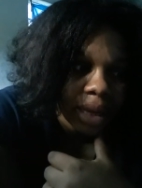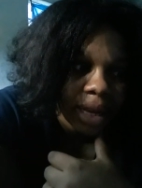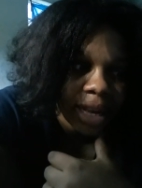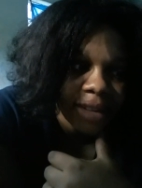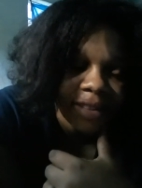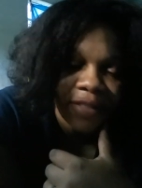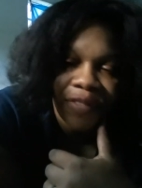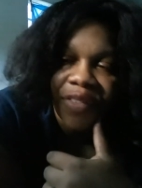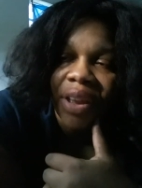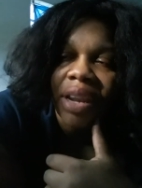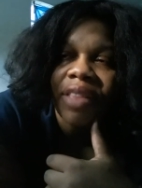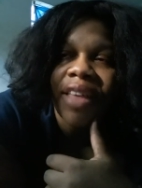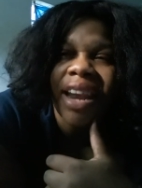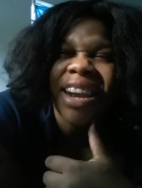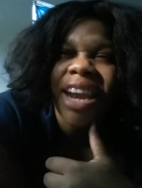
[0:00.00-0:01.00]
It's a
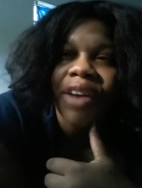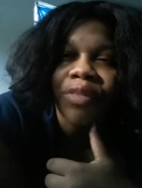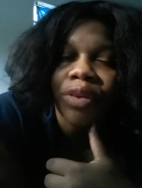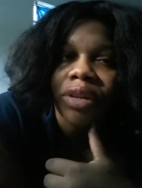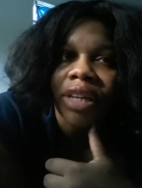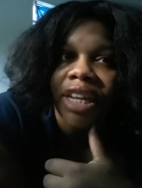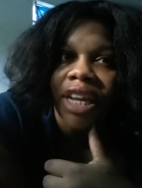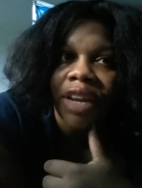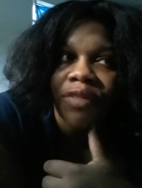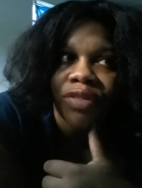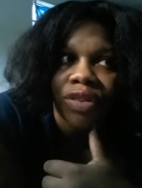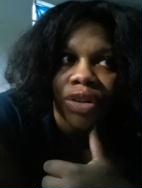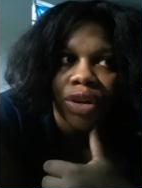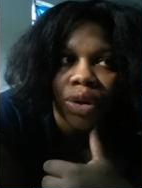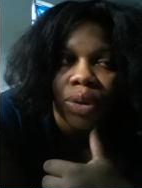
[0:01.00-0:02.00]
feeling that never
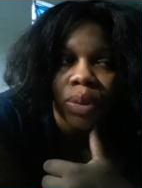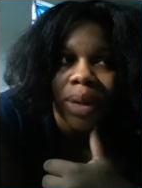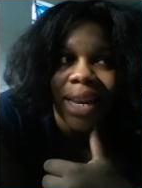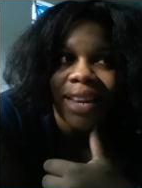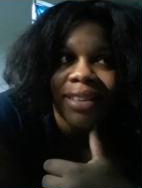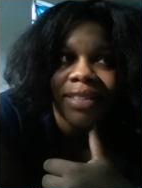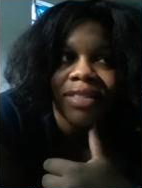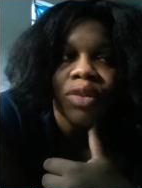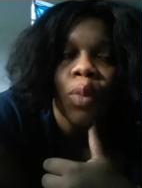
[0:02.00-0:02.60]
leaves you. It is the